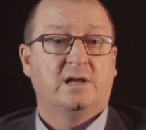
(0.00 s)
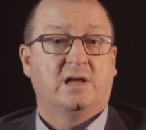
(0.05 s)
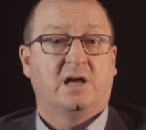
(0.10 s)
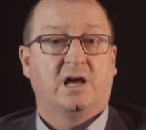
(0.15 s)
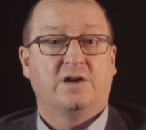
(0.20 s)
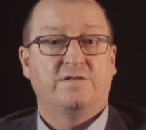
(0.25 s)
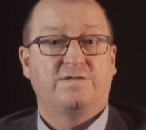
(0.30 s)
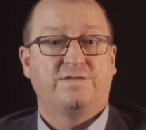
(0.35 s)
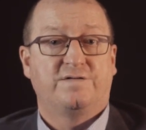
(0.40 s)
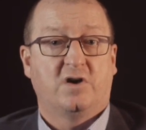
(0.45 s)

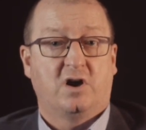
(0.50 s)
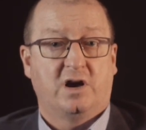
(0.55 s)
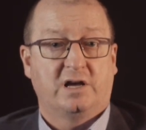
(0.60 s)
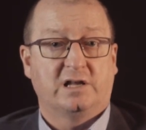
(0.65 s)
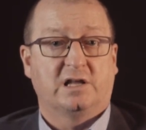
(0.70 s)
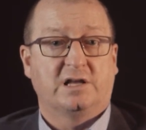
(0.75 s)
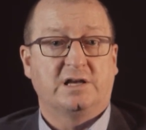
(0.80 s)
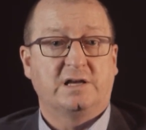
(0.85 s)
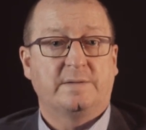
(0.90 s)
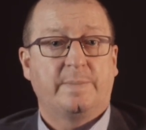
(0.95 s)
And
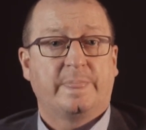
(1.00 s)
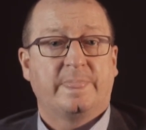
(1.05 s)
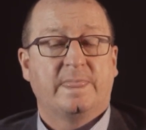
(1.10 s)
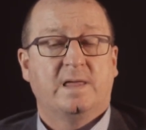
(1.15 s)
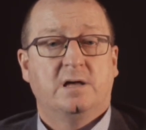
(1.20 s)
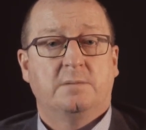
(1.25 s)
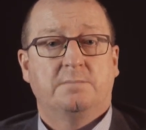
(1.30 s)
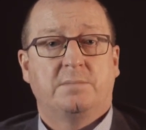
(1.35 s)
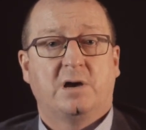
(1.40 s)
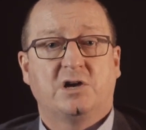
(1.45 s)
finally,
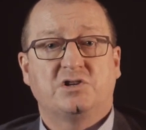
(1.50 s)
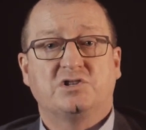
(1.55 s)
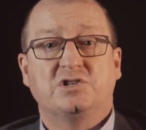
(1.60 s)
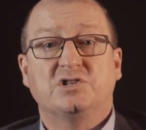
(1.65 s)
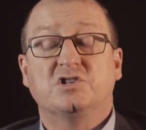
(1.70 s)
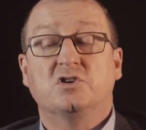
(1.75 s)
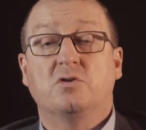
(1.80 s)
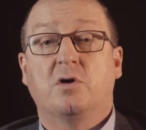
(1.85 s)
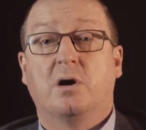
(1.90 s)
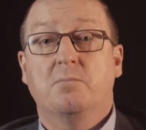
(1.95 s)

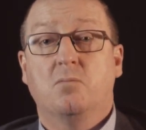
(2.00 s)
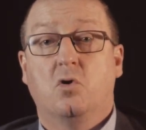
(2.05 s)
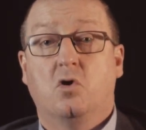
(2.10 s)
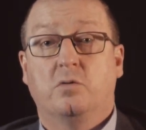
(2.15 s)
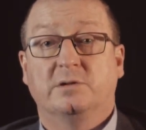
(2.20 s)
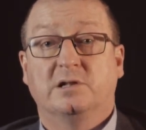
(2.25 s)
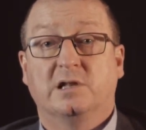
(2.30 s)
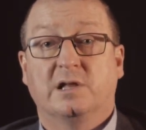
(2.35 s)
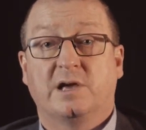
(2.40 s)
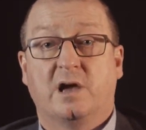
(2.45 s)
patients who are
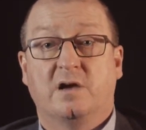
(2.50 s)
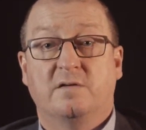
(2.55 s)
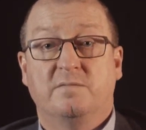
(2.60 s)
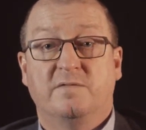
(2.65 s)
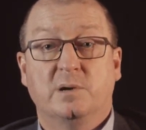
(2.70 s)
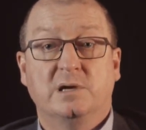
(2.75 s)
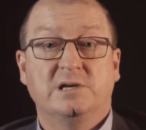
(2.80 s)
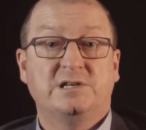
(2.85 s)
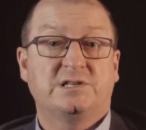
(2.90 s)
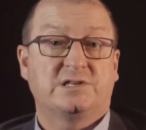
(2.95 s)
morbidly
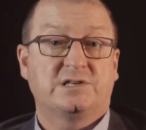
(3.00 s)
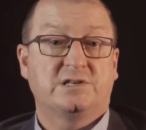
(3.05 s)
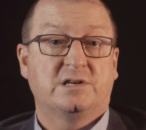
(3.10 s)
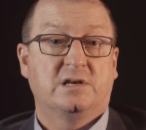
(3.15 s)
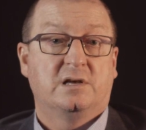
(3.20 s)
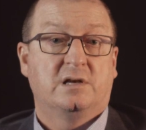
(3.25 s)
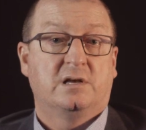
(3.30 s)
obese